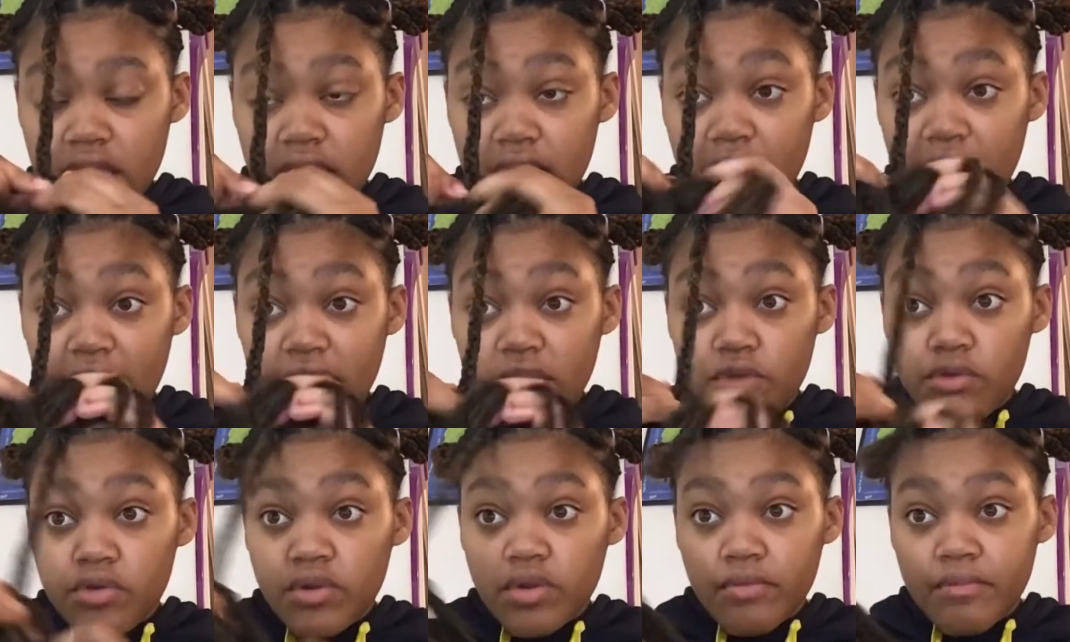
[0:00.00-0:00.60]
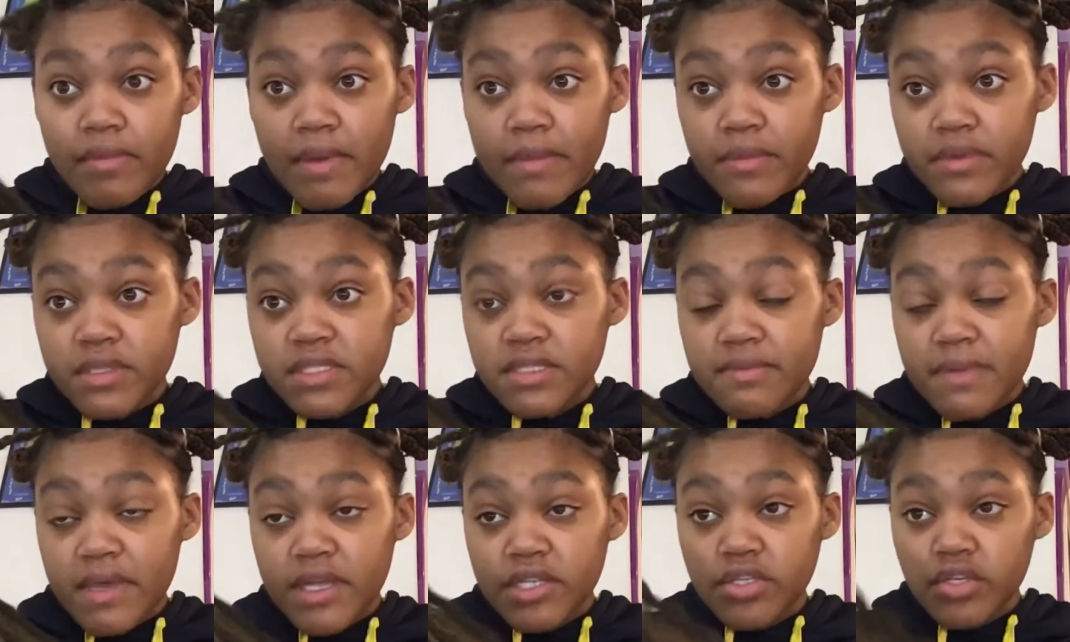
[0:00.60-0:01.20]
And you want to remember
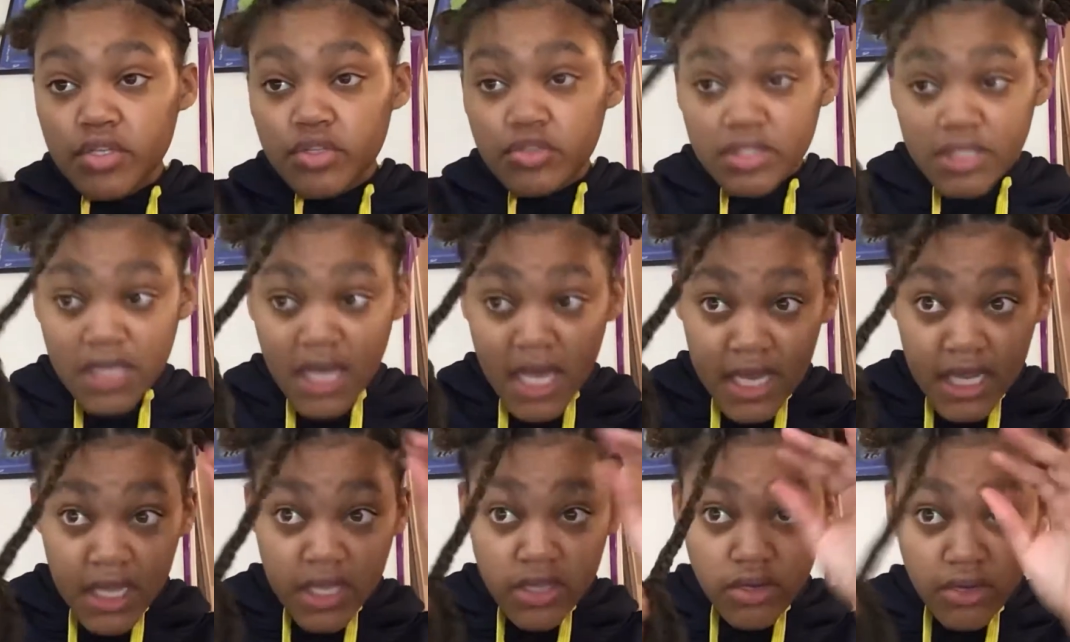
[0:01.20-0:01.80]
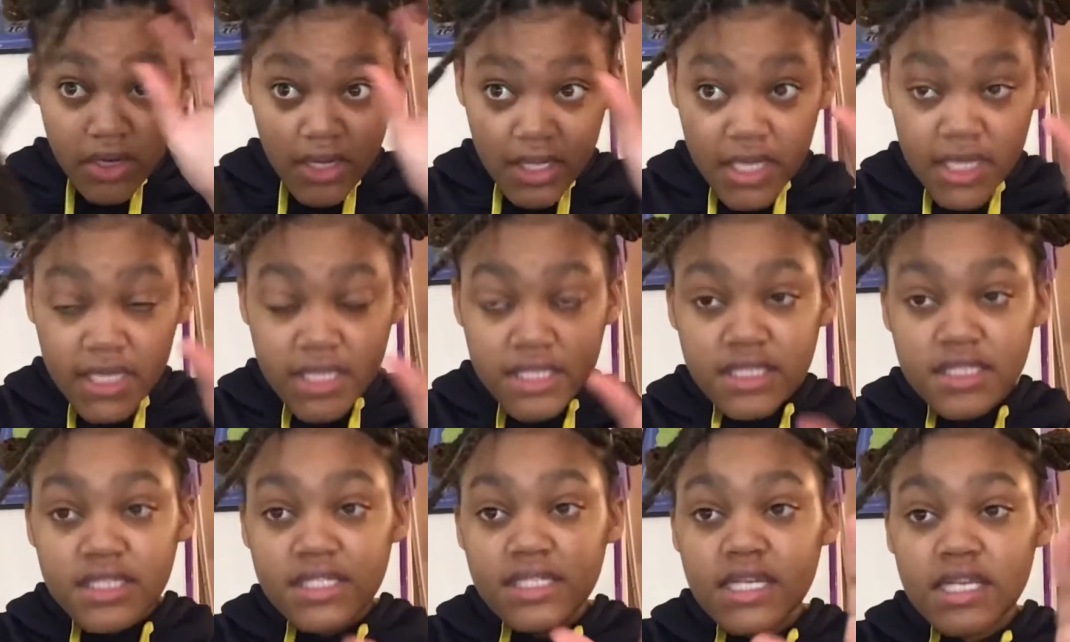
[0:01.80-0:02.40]
to make sure you tuck in your
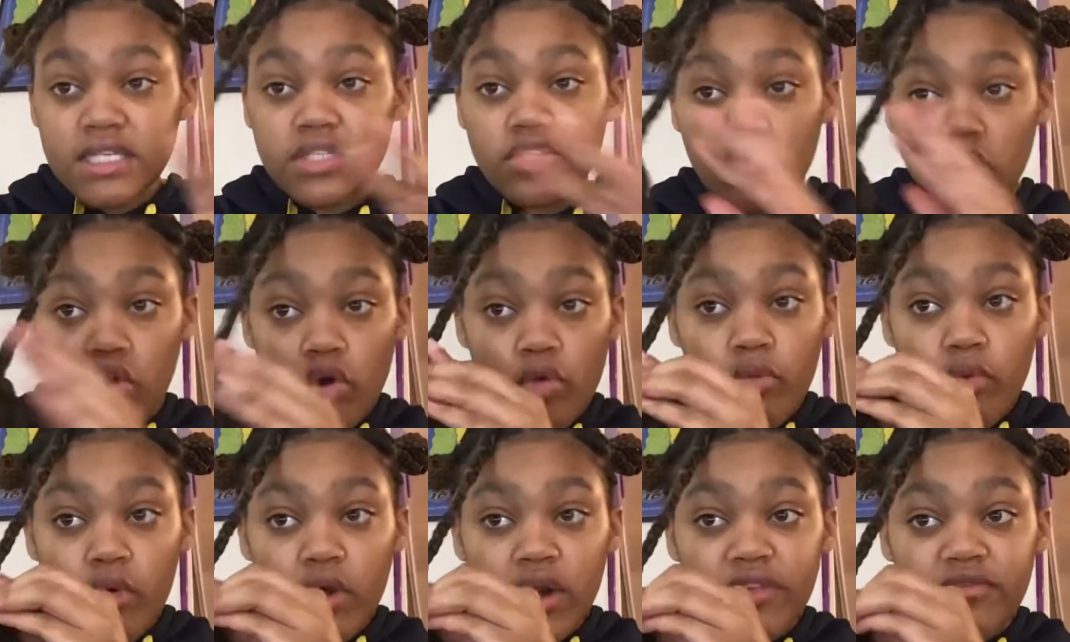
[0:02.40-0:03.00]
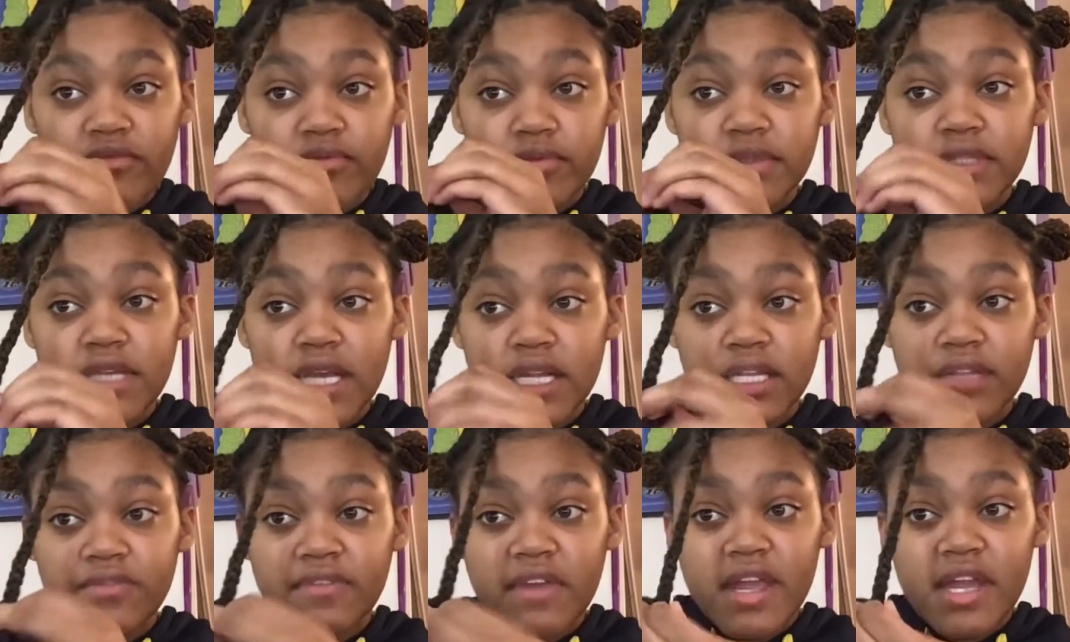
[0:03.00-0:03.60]
ends, because that's the whole point of
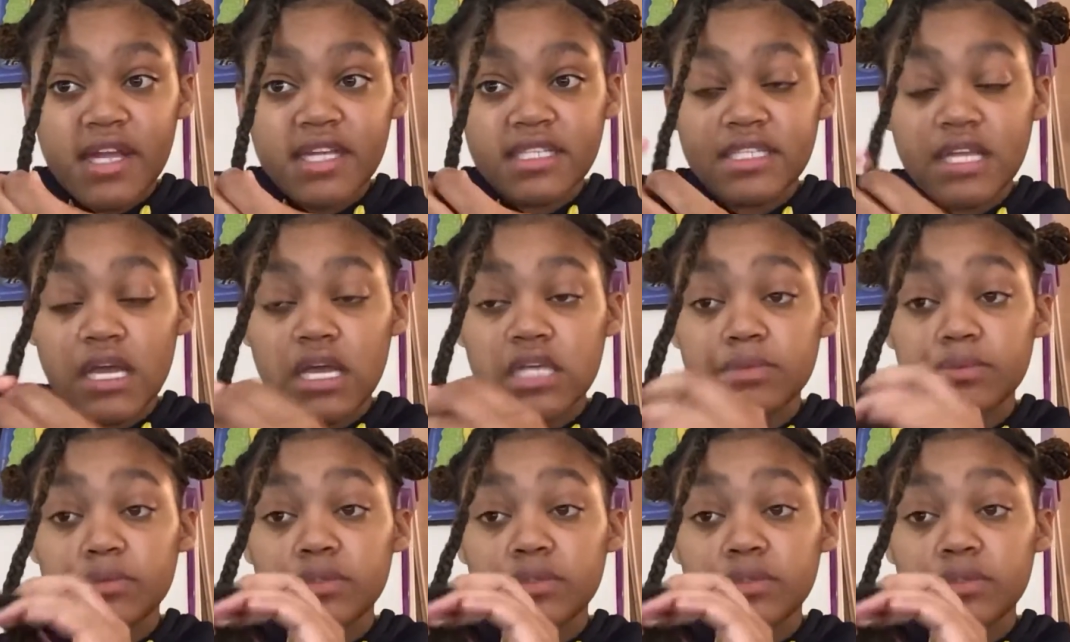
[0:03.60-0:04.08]
protective hairstyles.